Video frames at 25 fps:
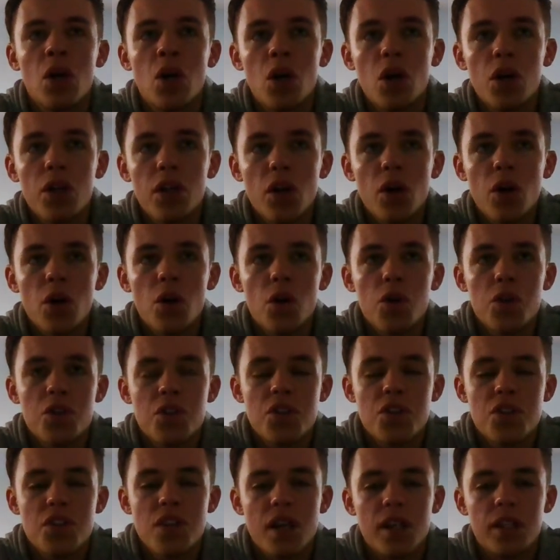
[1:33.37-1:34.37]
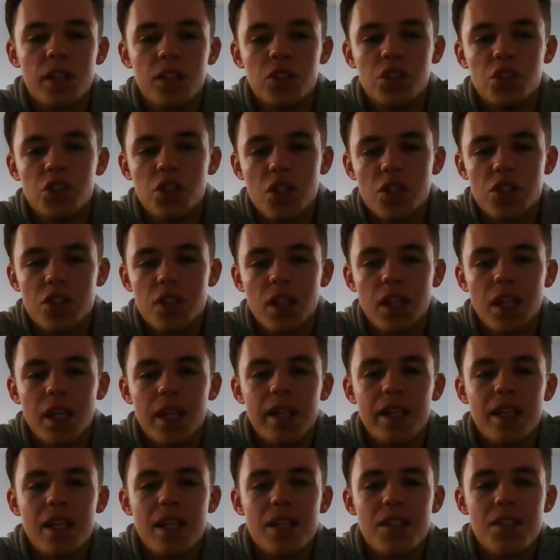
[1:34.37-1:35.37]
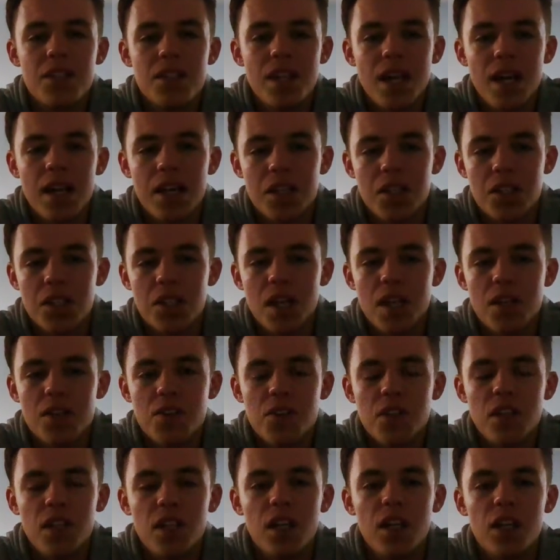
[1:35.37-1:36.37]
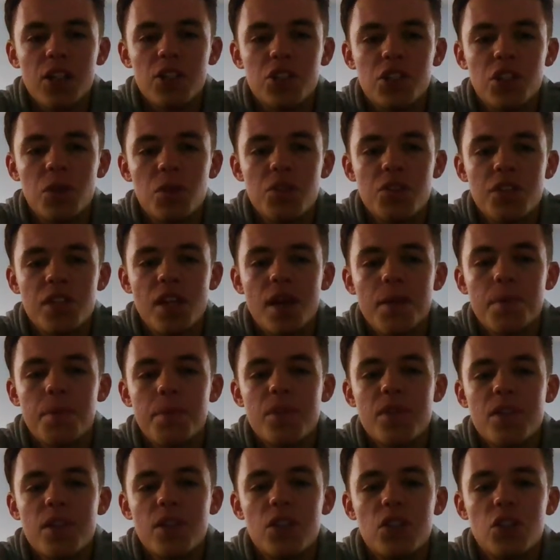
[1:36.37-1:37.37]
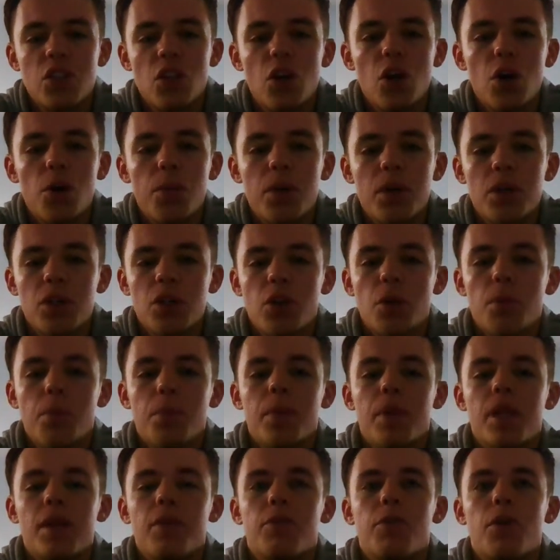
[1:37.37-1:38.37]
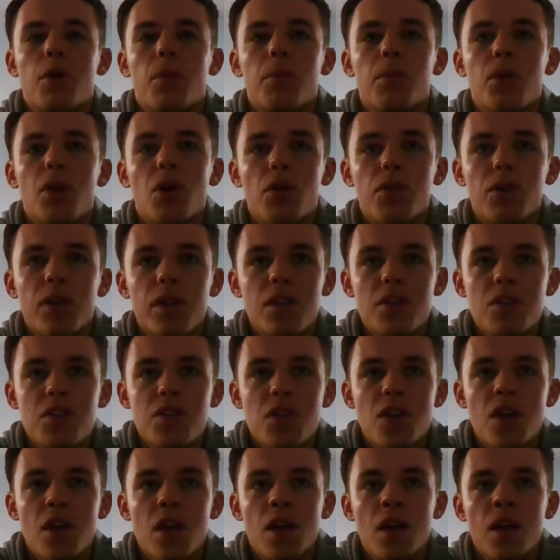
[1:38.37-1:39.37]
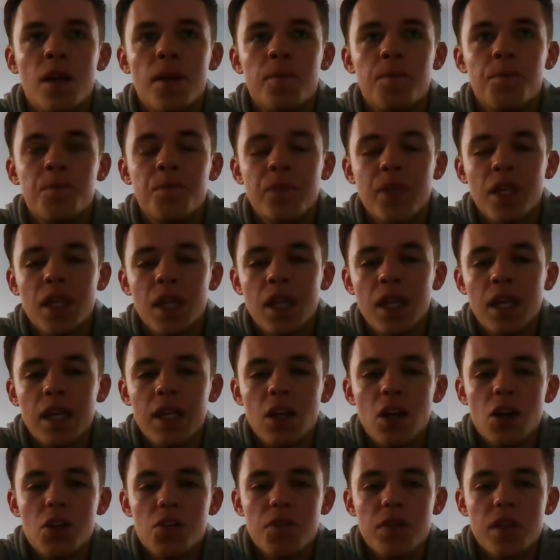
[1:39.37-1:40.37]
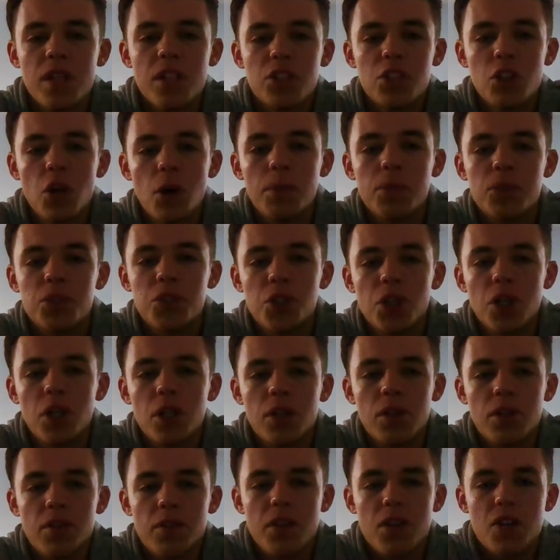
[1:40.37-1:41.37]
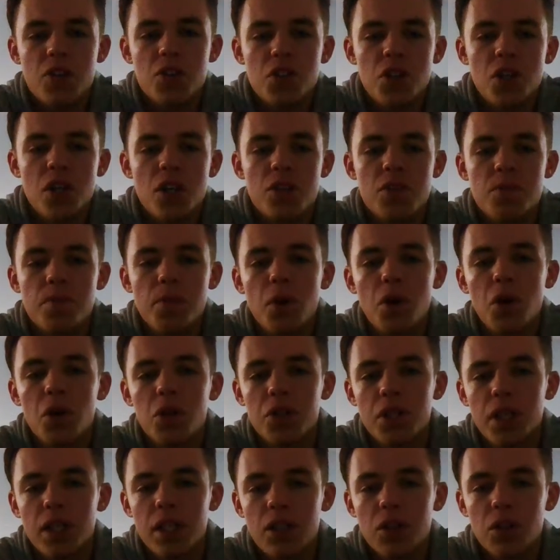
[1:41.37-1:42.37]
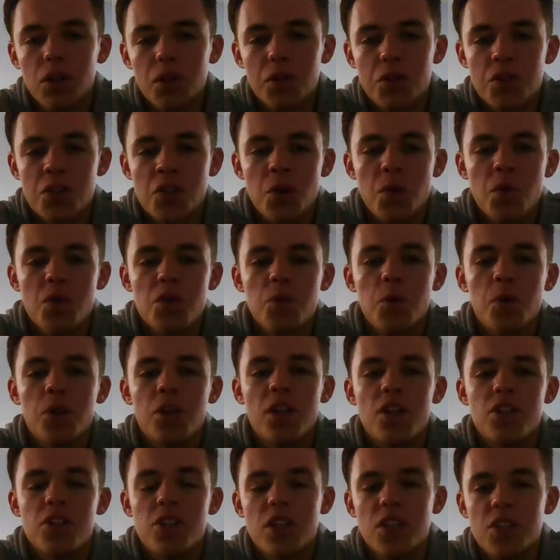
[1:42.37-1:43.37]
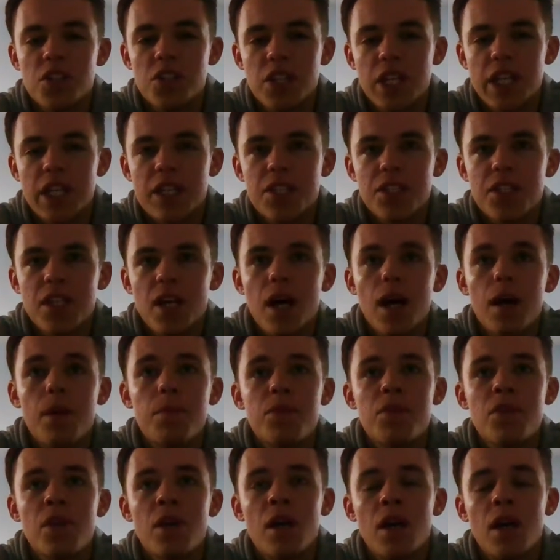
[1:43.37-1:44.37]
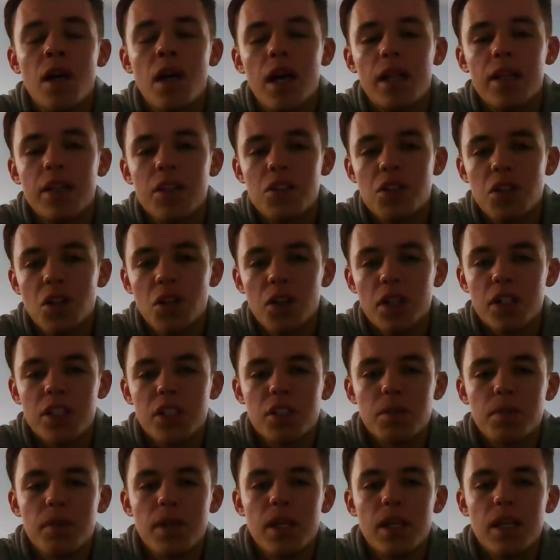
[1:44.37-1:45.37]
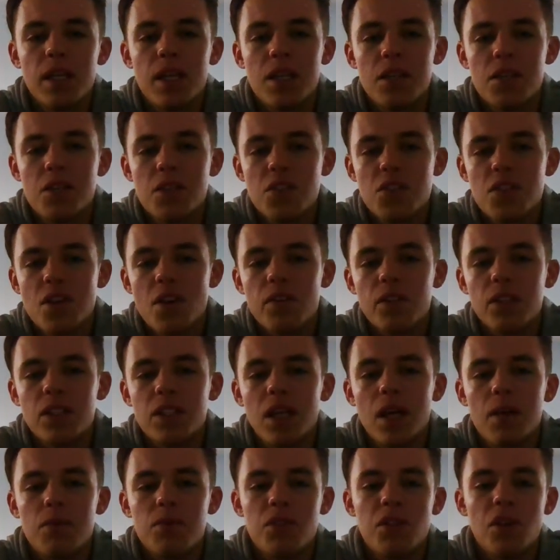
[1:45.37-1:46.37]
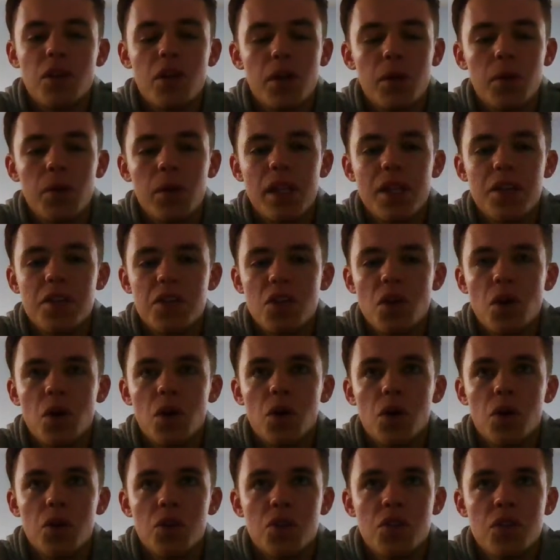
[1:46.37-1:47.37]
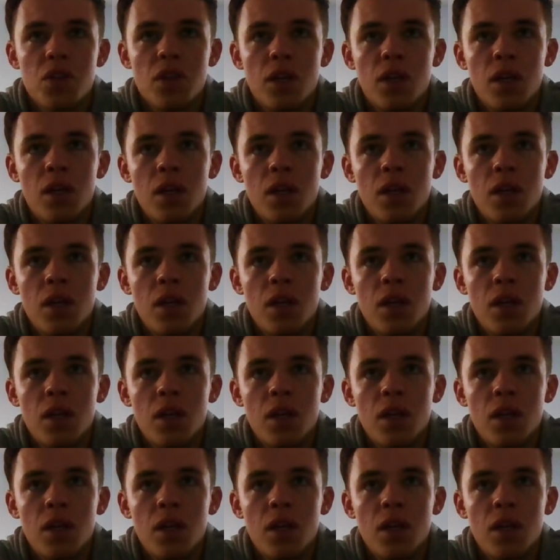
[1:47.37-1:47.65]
Other horses that are interesting and his next destination, who steps into open company from novice. He goes for the top trainer of this race, Paul Nichols, who has won this race 6 times, and he's looking to make it 7 times lucky with this horse.